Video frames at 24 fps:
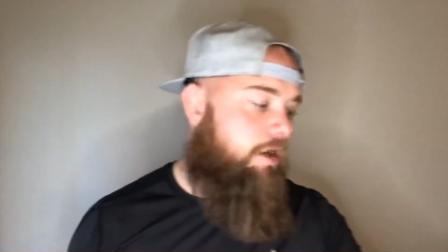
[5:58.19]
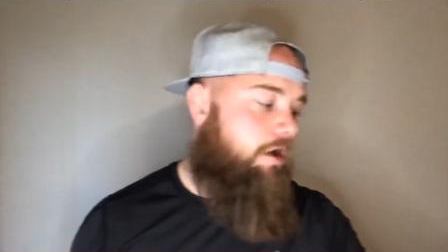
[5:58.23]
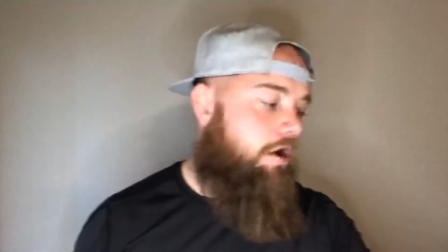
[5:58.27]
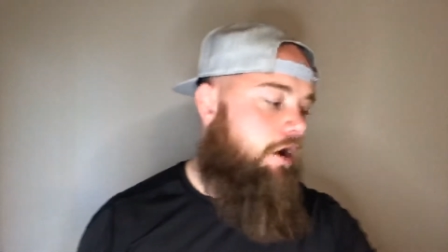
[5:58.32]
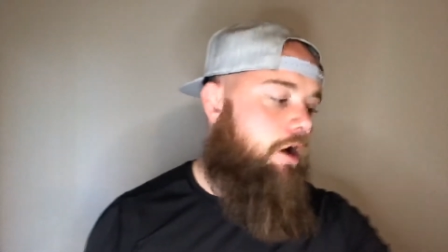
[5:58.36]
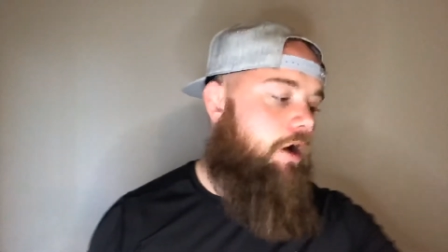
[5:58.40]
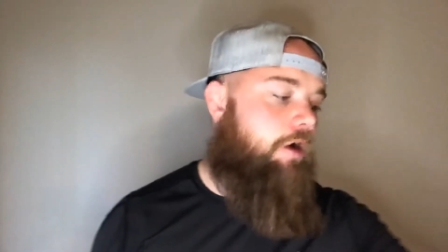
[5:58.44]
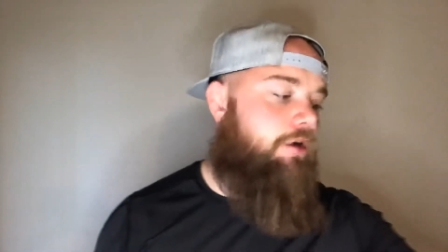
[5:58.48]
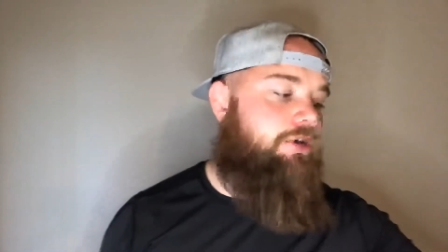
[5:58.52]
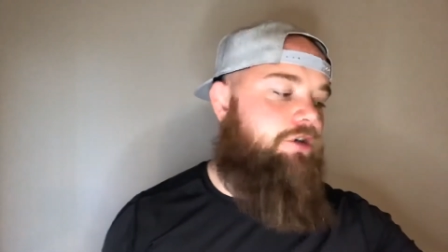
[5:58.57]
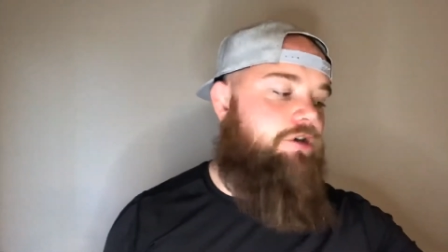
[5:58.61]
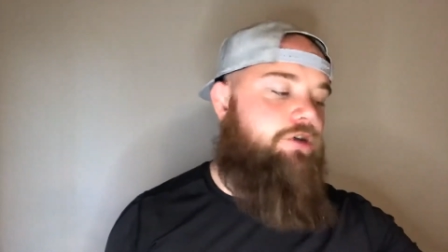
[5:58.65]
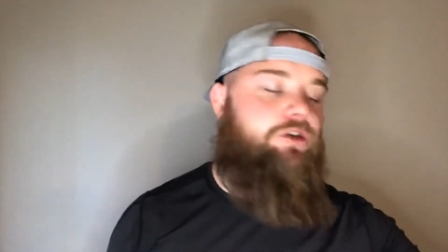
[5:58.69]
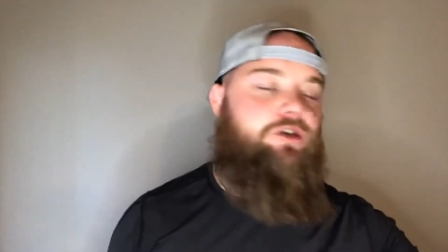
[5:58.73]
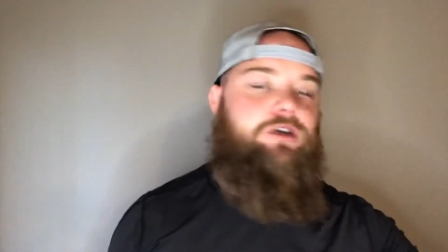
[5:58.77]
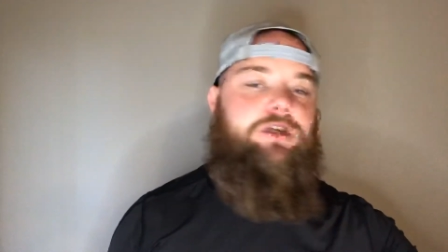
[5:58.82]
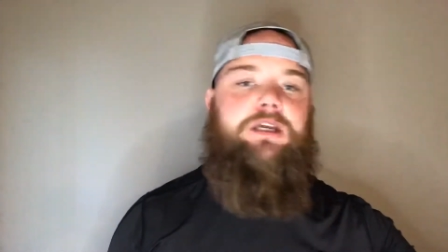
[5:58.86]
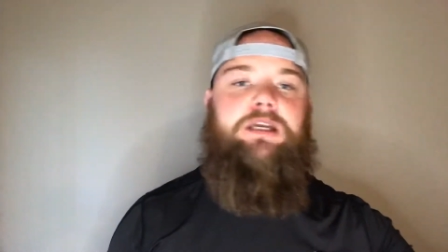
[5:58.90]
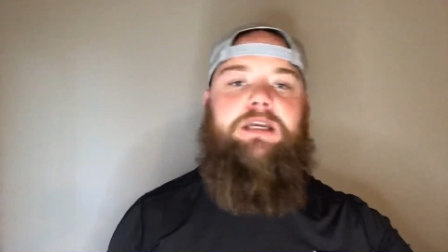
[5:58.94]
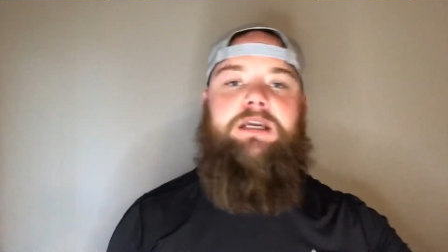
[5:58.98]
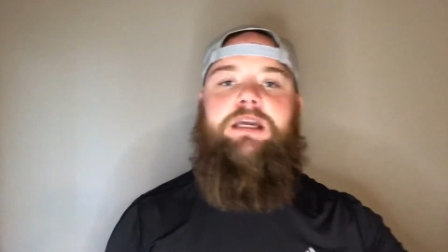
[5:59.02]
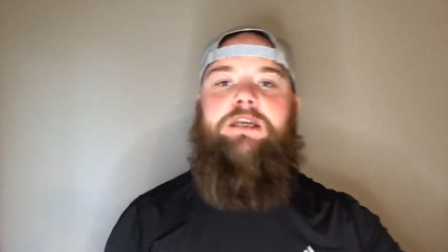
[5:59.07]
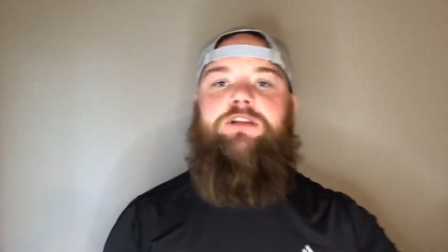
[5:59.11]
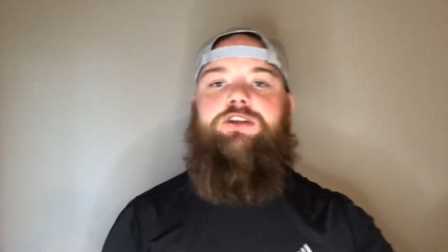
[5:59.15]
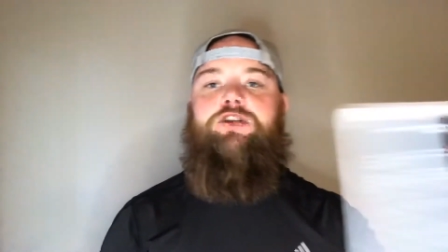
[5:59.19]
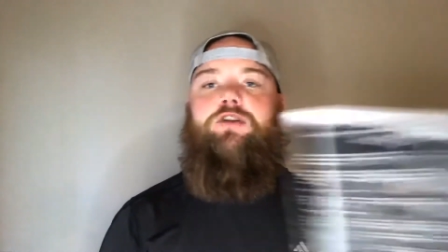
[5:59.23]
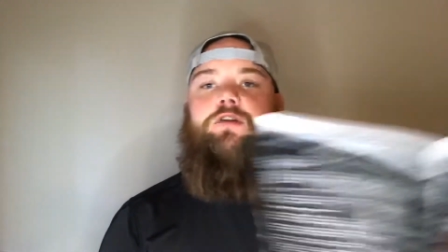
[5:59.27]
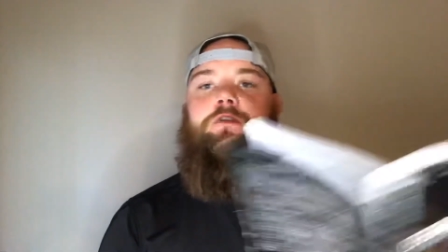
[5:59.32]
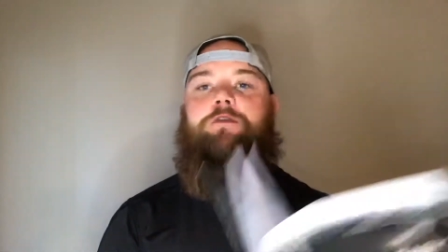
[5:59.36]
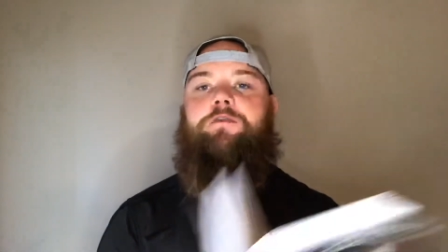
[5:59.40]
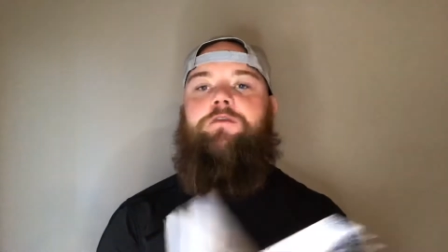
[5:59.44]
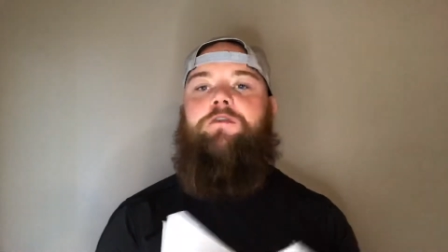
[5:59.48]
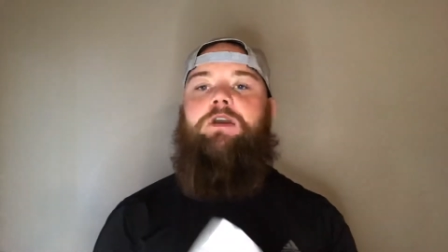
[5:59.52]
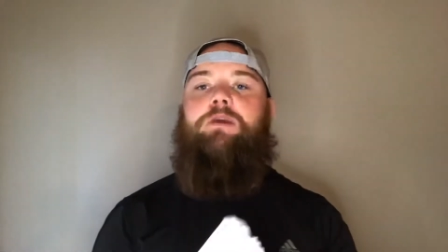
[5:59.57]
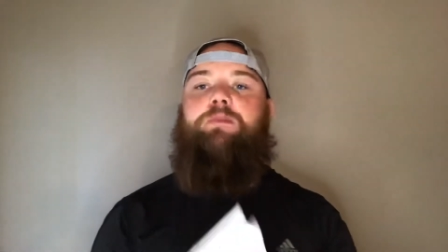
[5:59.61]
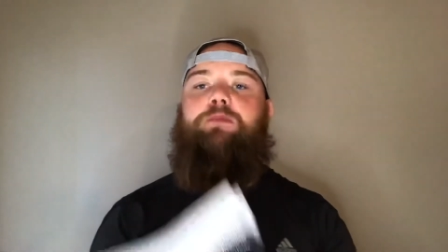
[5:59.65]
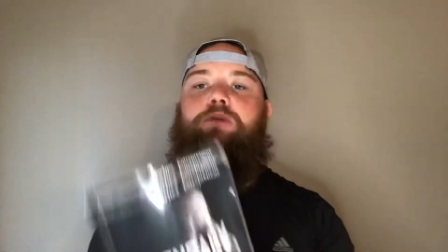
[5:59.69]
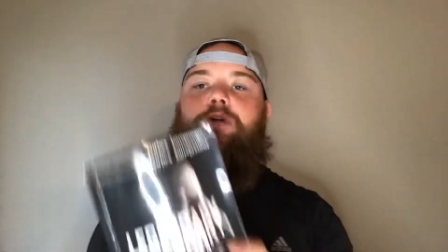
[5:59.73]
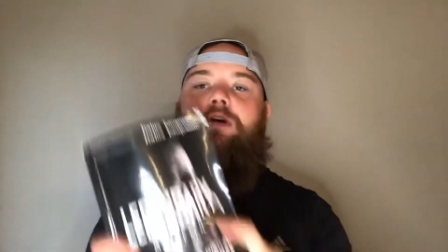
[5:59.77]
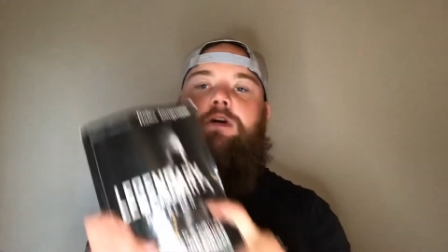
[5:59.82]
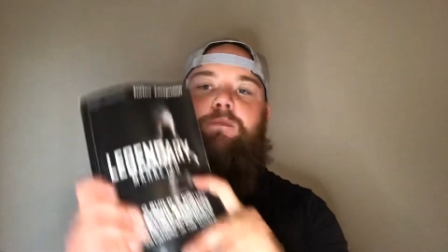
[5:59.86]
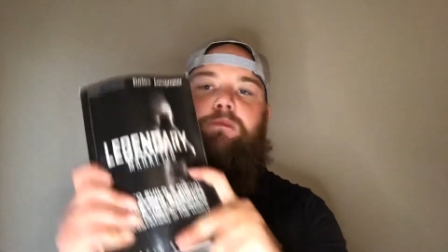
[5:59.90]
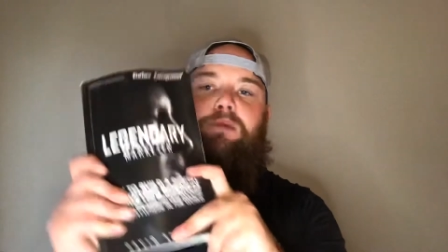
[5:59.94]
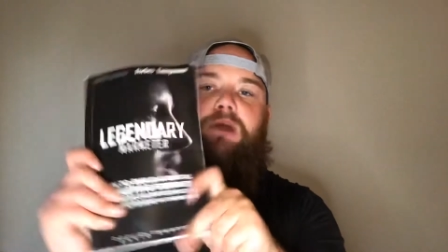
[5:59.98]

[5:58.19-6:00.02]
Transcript: Also, you can get your free book,